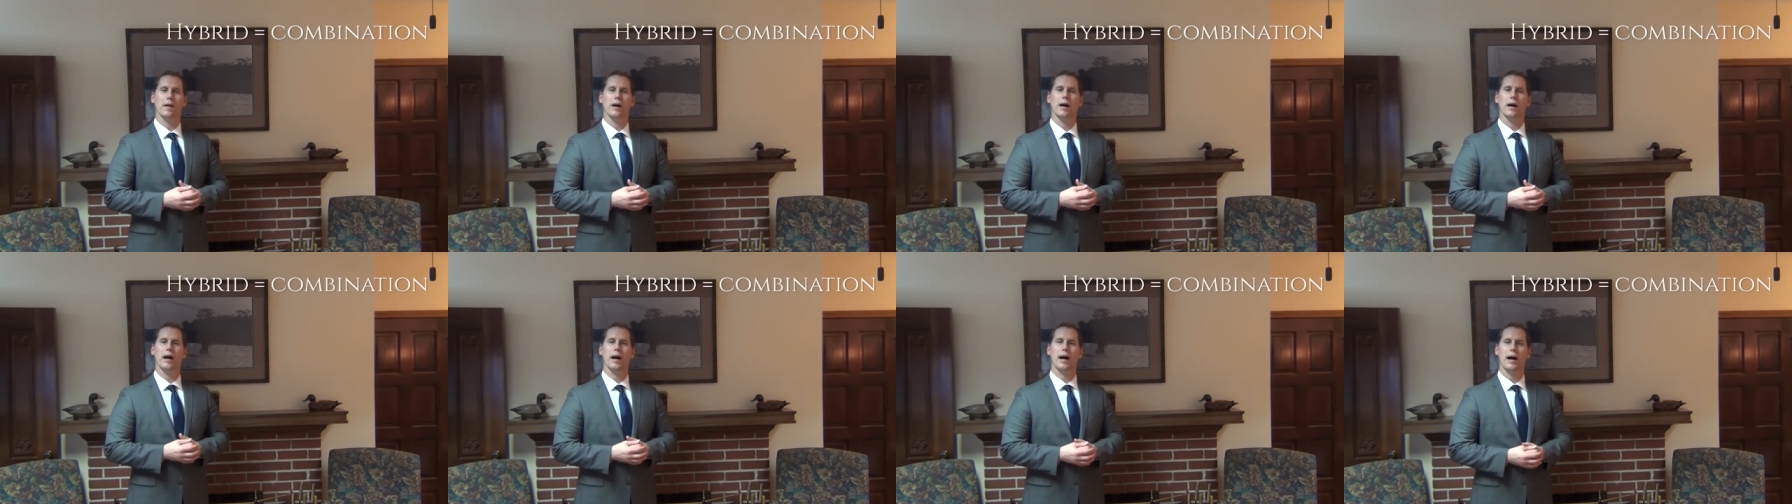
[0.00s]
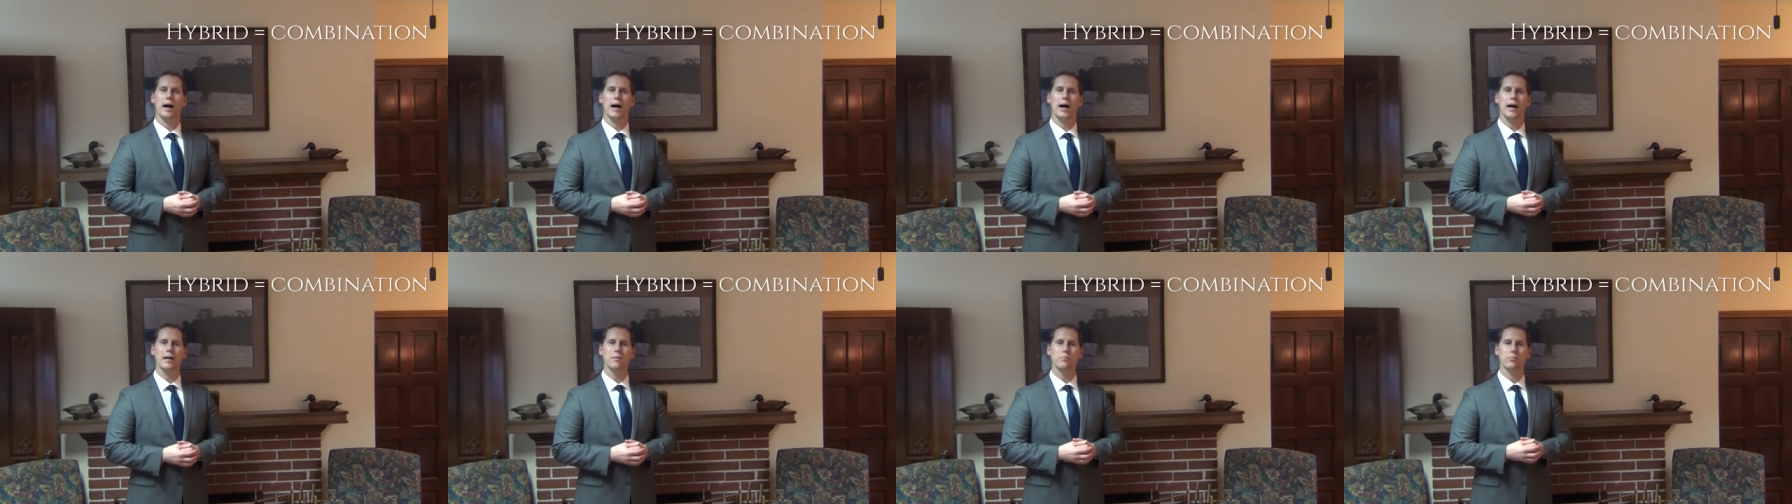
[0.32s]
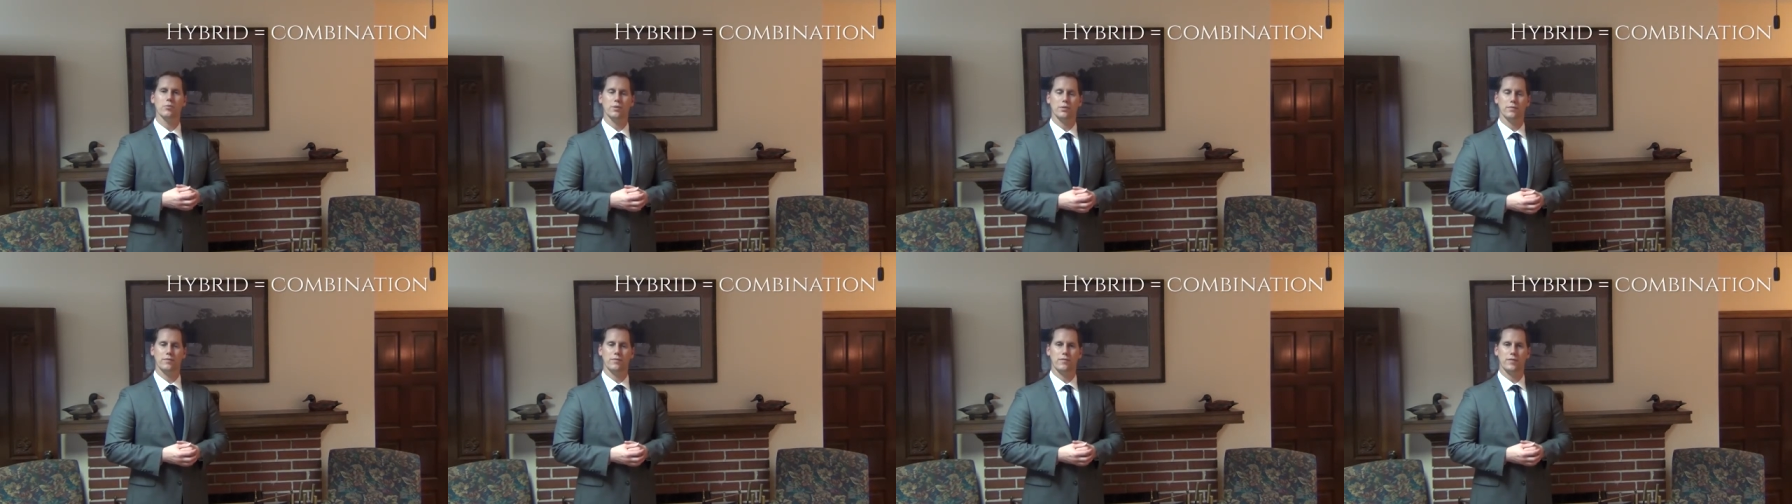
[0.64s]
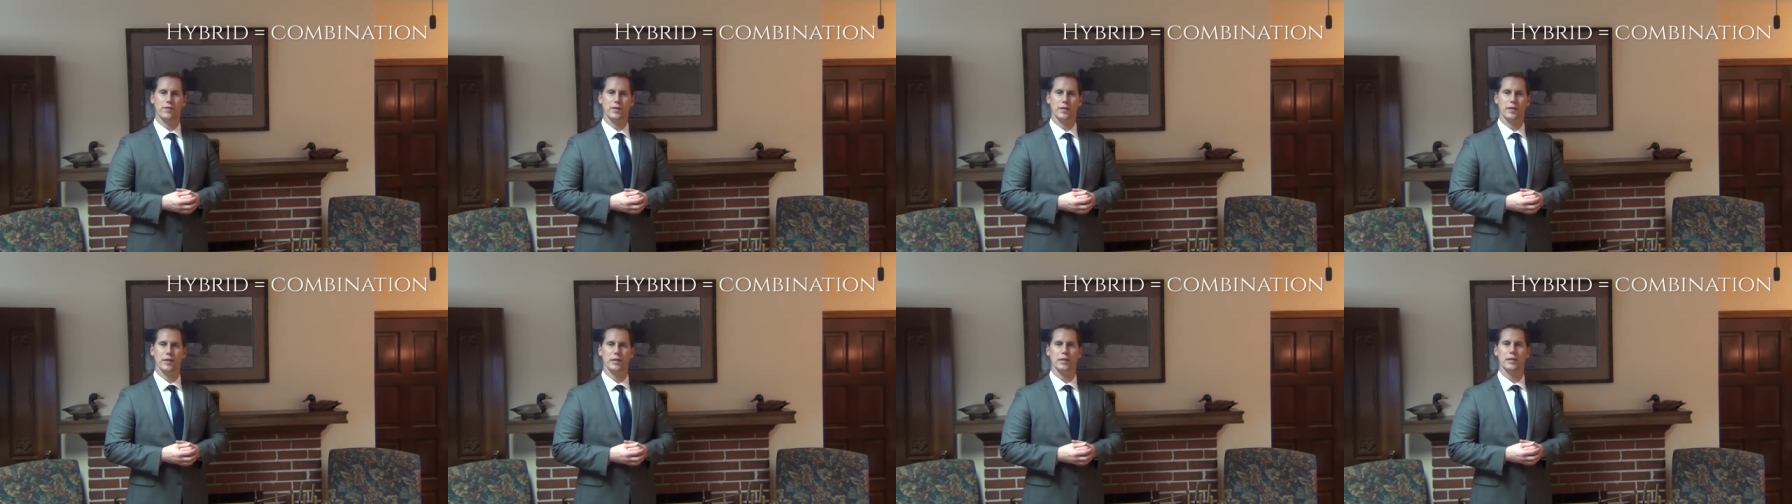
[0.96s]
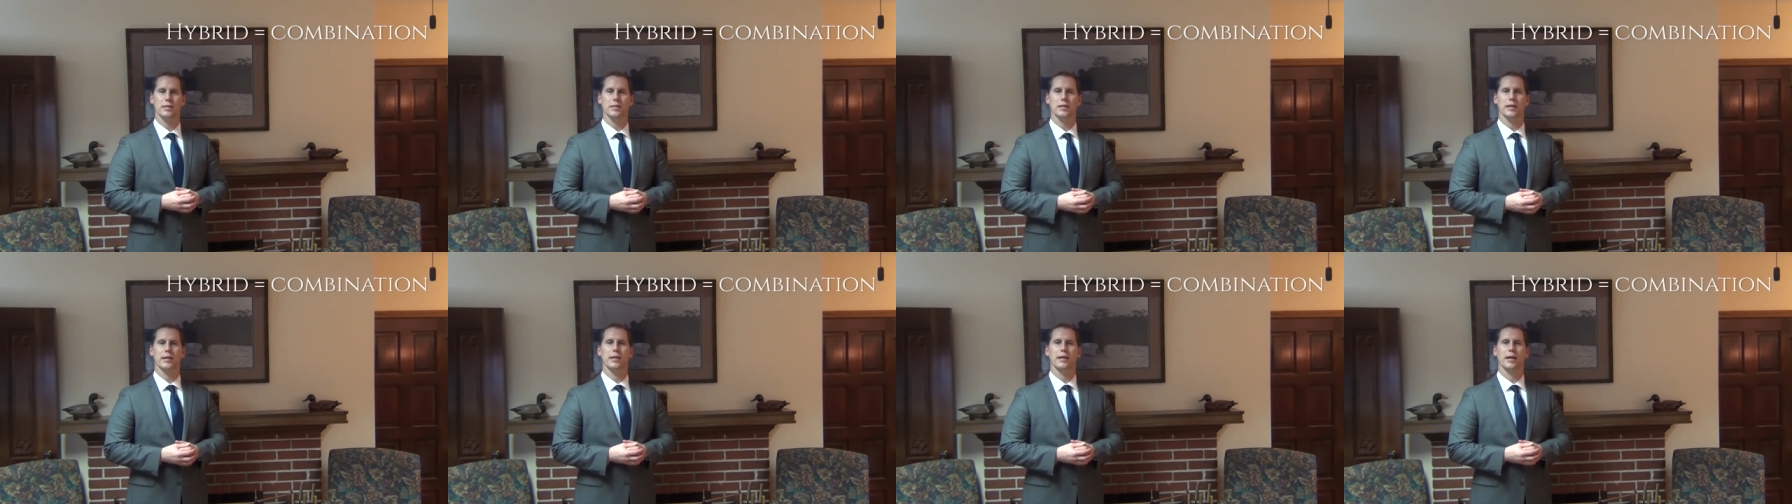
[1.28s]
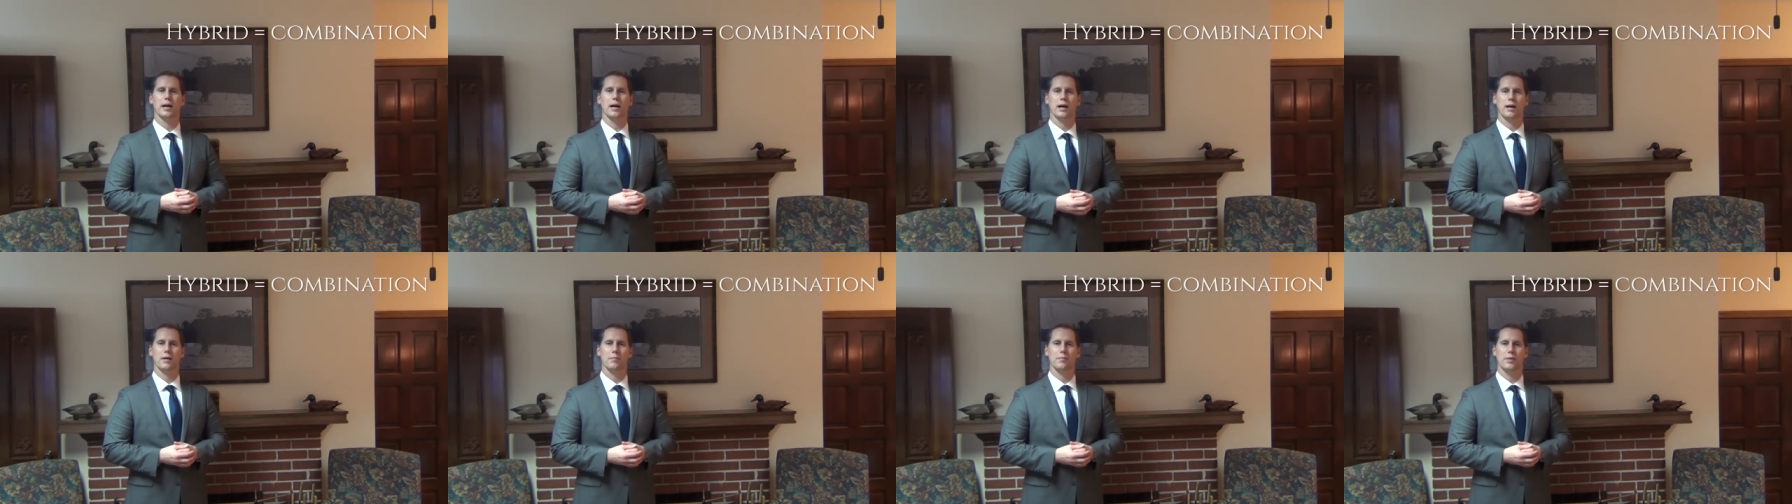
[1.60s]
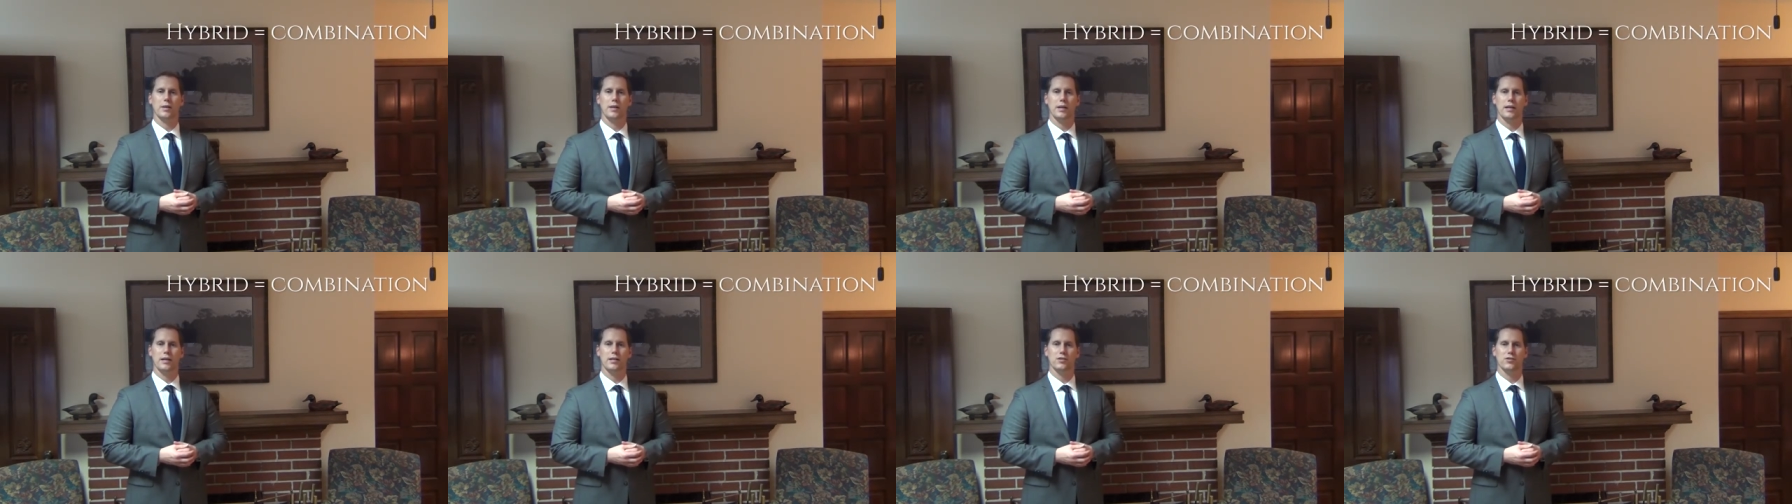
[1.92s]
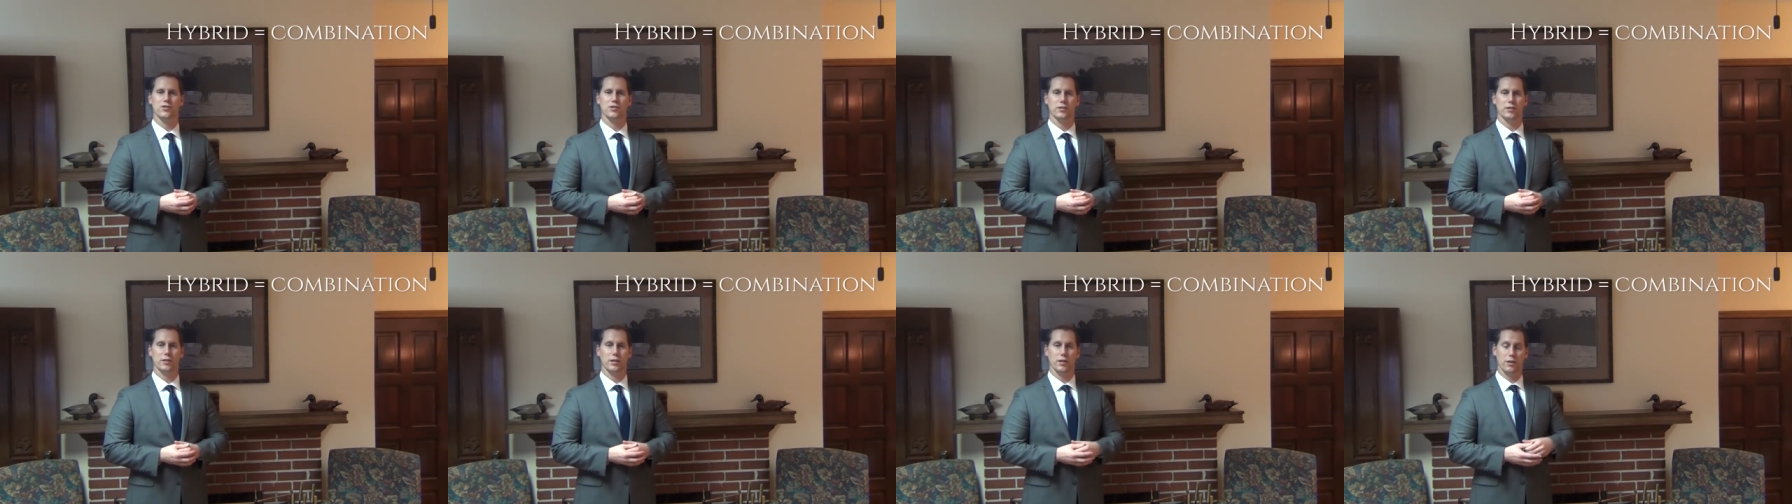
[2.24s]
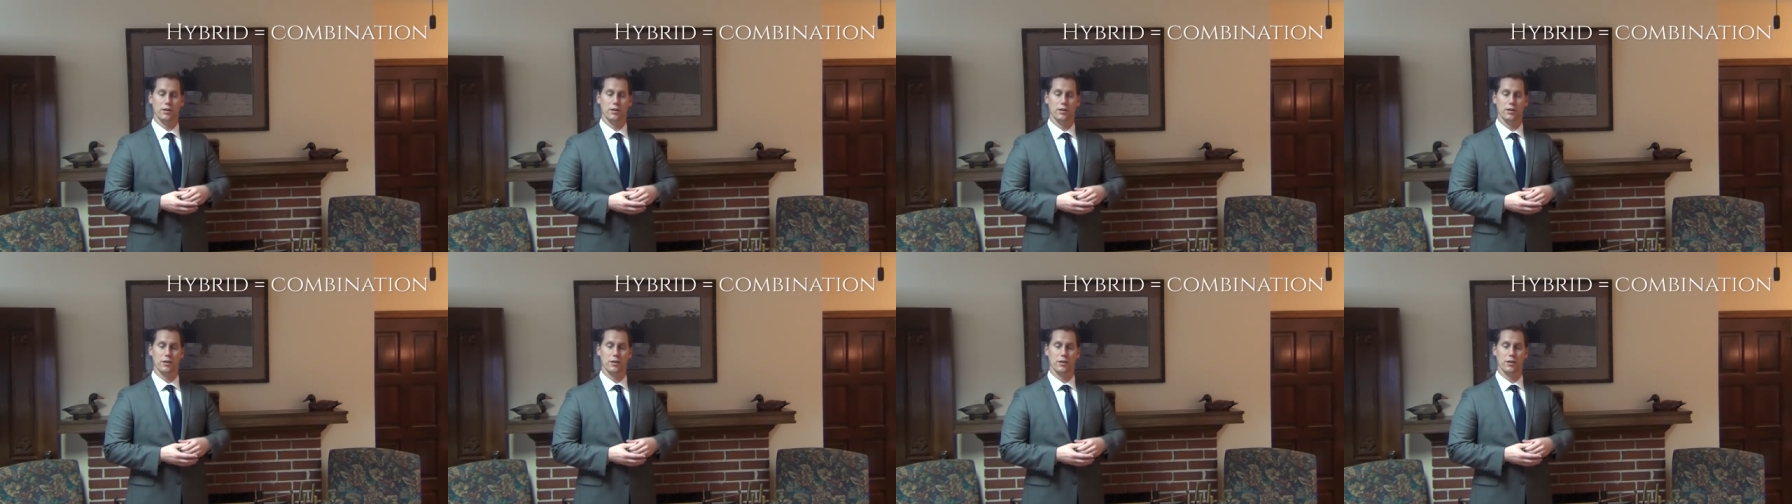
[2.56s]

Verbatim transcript: A hybrid fee is a combination